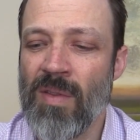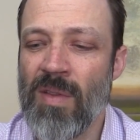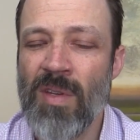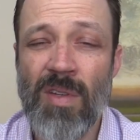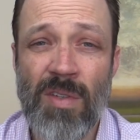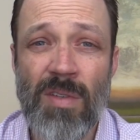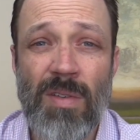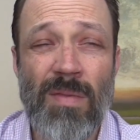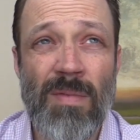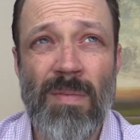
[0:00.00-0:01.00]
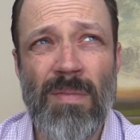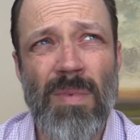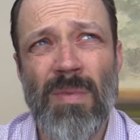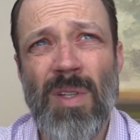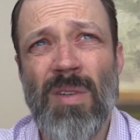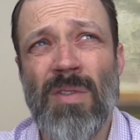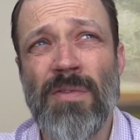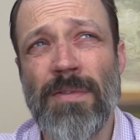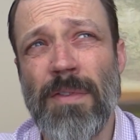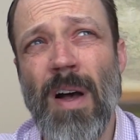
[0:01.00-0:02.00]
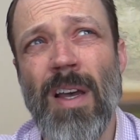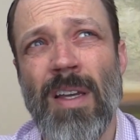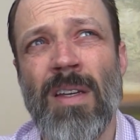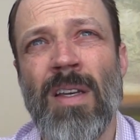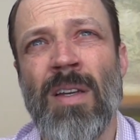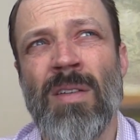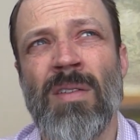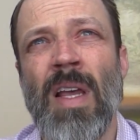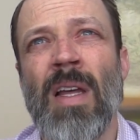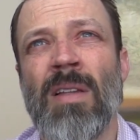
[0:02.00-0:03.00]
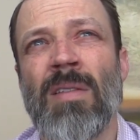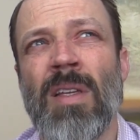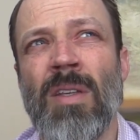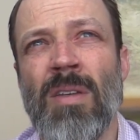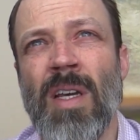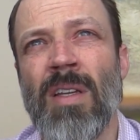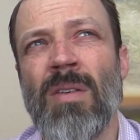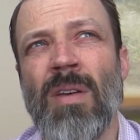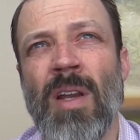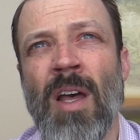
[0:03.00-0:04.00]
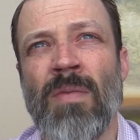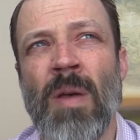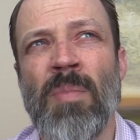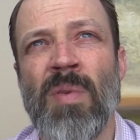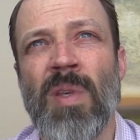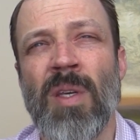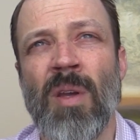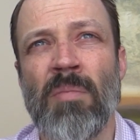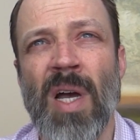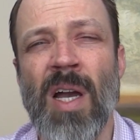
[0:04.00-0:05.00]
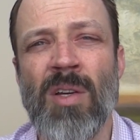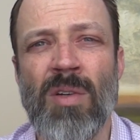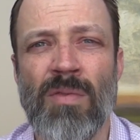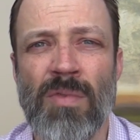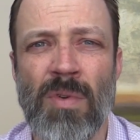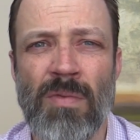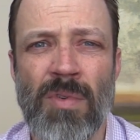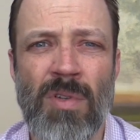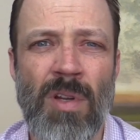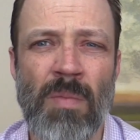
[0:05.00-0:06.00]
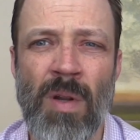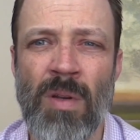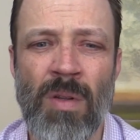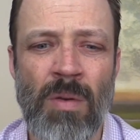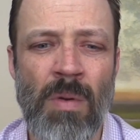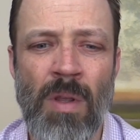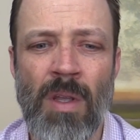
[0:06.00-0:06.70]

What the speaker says: this is fine in a sense. You can have empathy and compassion for someone who,